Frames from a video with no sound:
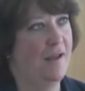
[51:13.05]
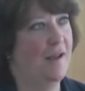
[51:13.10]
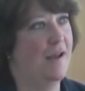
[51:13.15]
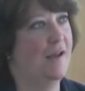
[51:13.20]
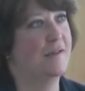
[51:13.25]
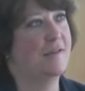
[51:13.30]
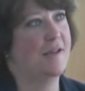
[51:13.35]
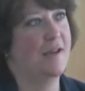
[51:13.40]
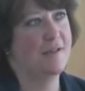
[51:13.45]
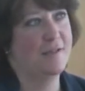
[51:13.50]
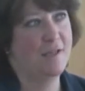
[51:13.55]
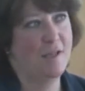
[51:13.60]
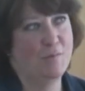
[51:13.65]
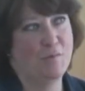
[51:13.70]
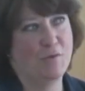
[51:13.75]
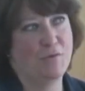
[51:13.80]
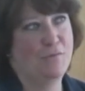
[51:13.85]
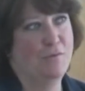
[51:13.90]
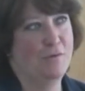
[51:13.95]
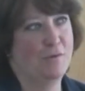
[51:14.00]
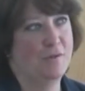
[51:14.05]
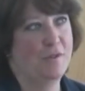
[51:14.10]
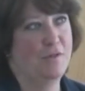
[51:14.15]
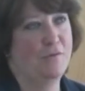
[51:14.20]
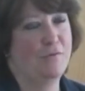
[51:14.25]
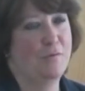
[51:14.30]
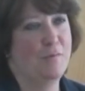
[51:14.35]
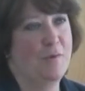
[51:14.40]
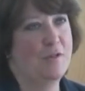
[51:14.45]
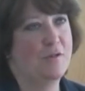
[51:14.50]
as I said before, the
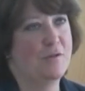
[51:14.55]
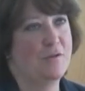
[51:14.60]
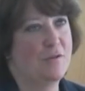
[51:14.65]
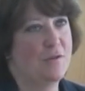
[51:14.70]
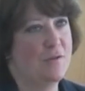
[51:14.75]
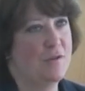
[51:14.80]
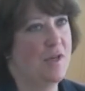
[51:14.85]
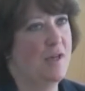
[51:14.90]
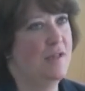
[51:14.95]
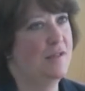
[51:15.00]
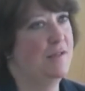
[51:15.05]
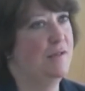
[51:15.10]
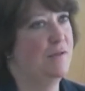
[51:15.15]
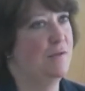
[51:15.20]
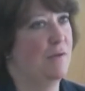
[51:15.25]
Information Society